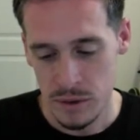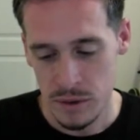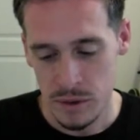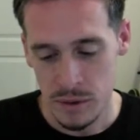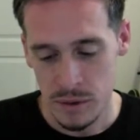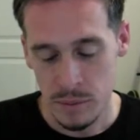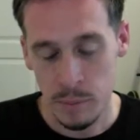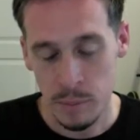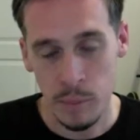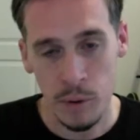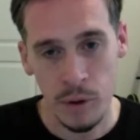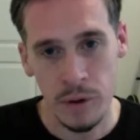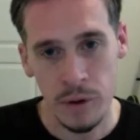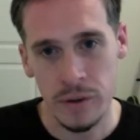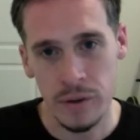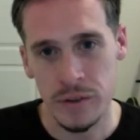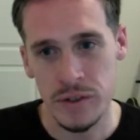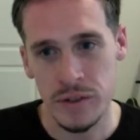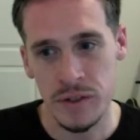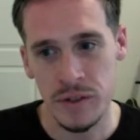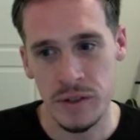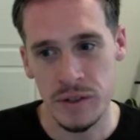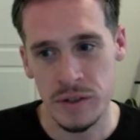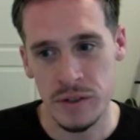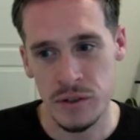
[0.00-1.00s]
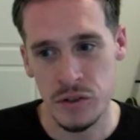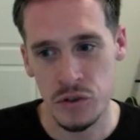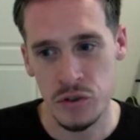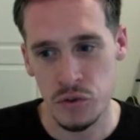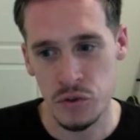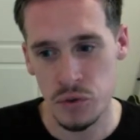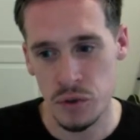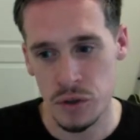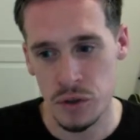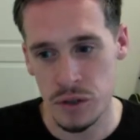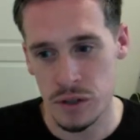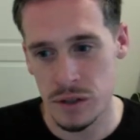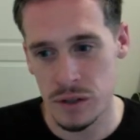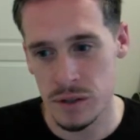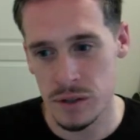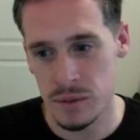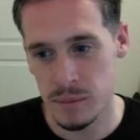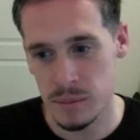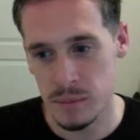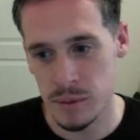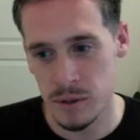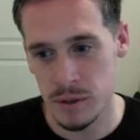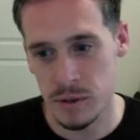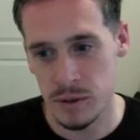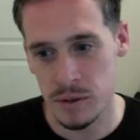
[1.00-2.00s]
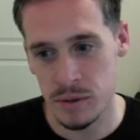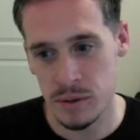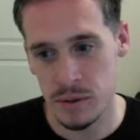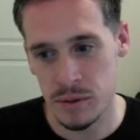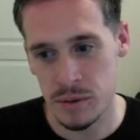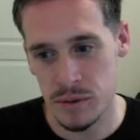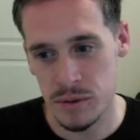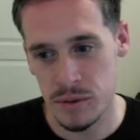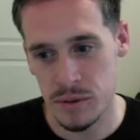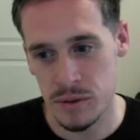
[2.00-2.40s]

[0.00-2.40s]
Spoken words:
Moss is tricky because